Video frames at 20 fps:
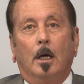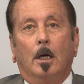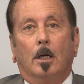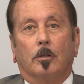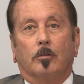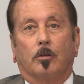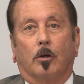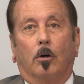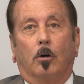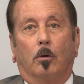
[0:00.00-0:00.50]

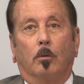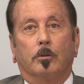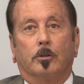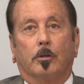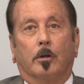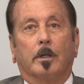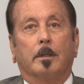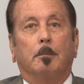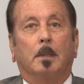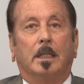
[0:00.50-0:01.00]
So
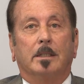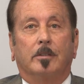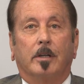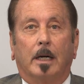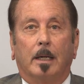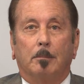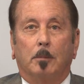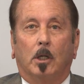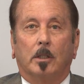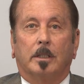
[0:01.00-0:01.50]
during my
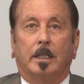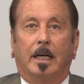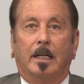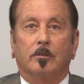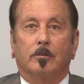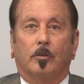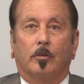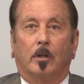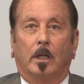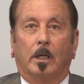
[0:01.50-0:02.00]
time on
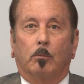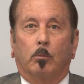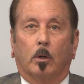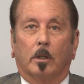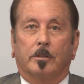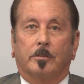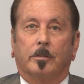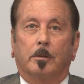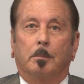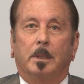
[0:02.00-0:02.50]
council, I
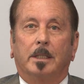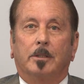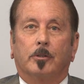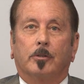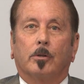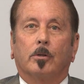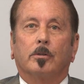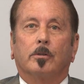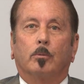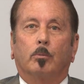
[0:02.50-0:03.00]
worked to make
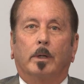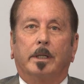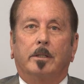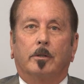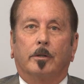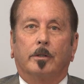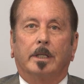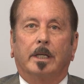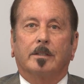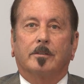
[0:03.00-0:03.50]
sure that we
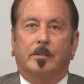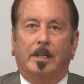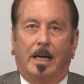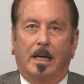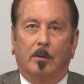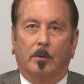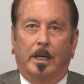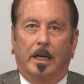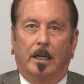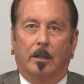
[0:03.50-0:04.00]
could get
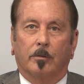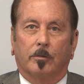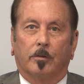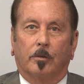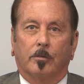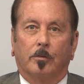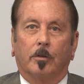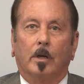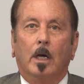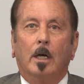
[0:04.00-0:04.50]

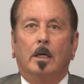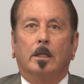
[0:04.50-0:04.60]
townhouses,